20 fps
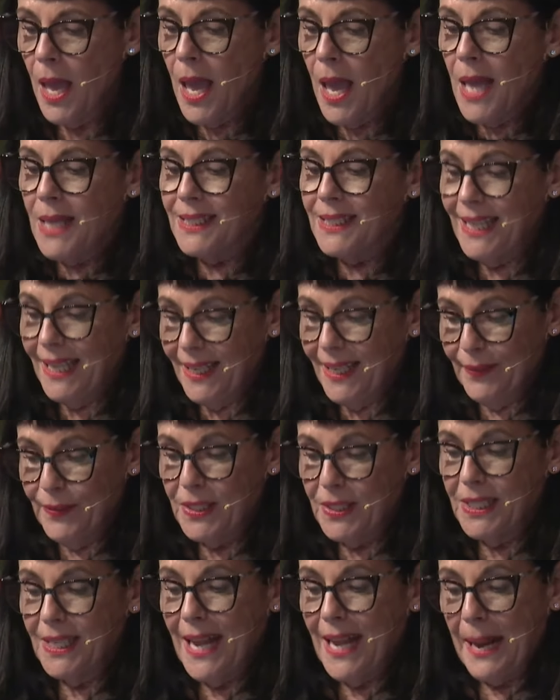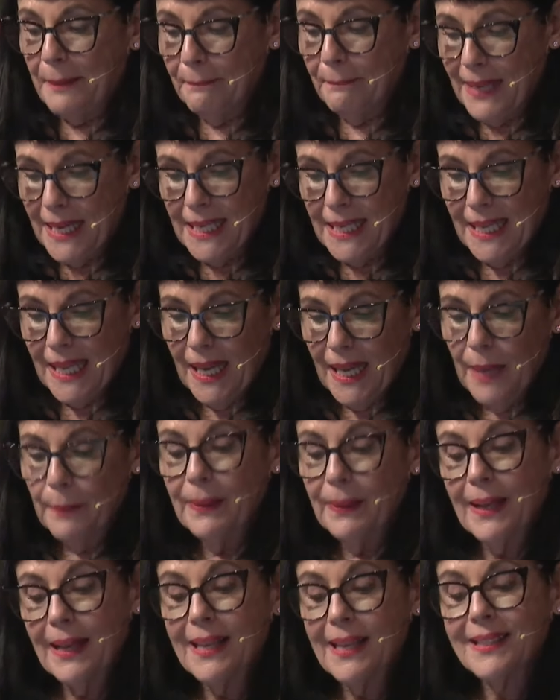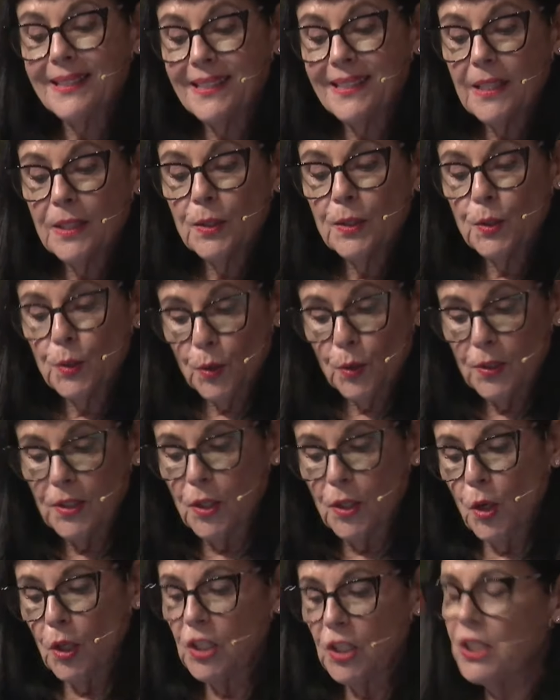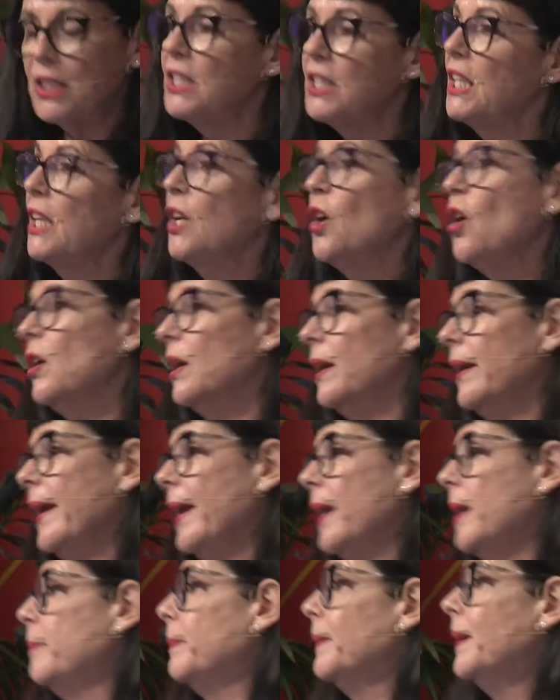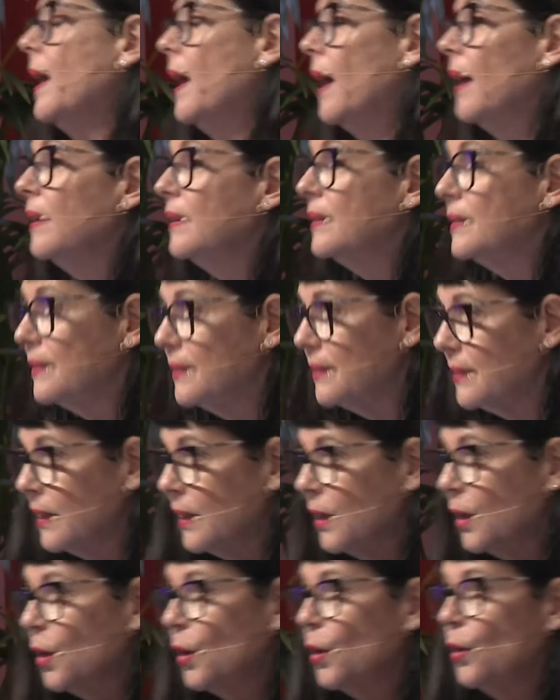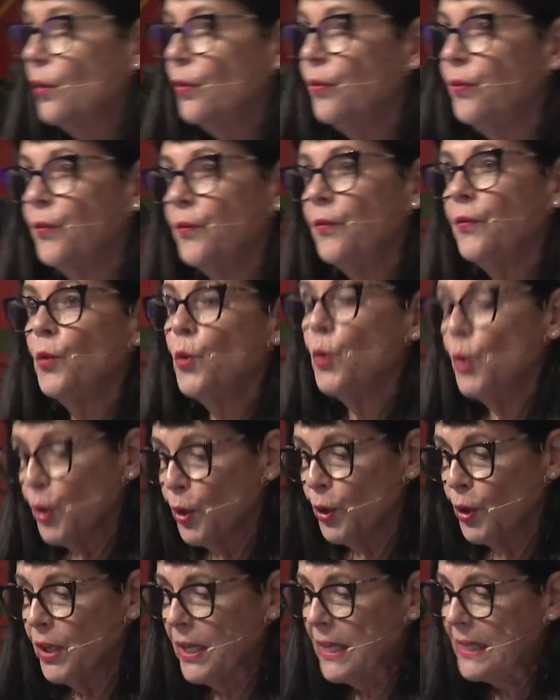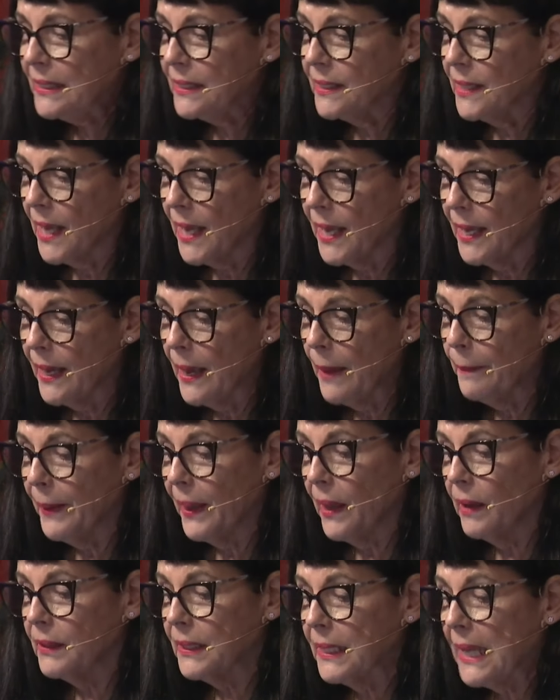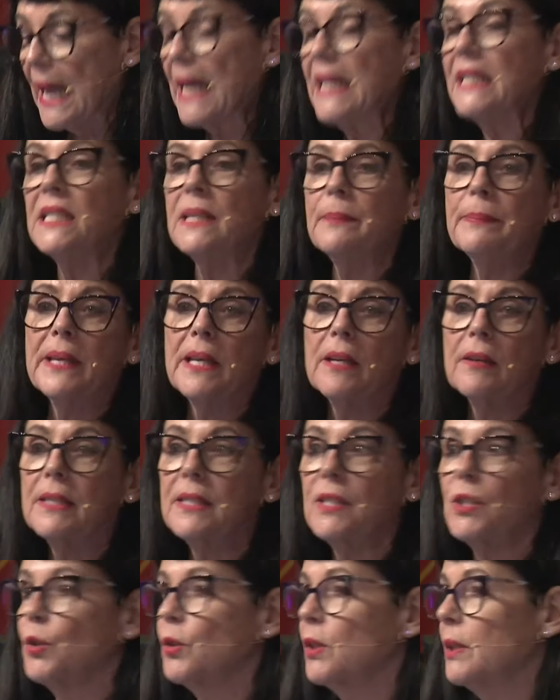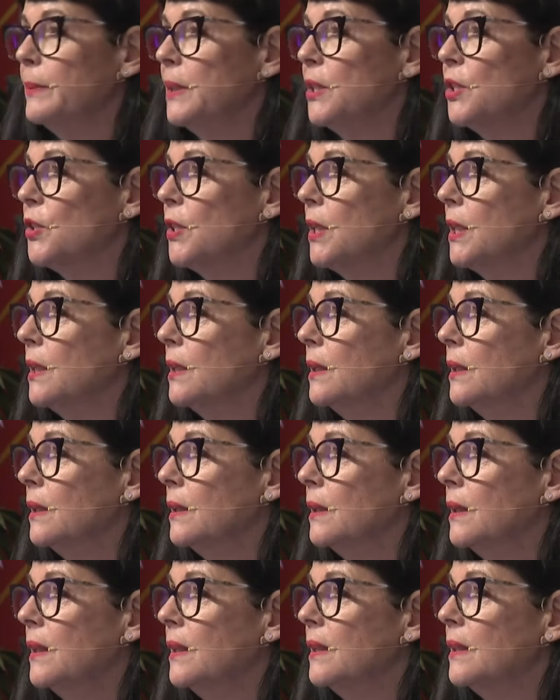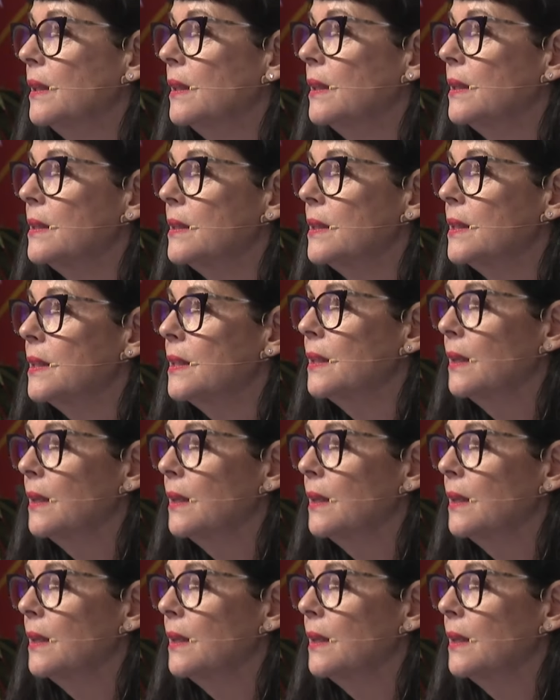television, and media, plus sociology, she got an A+ for her essay about Katy Perry's documentary. I think it's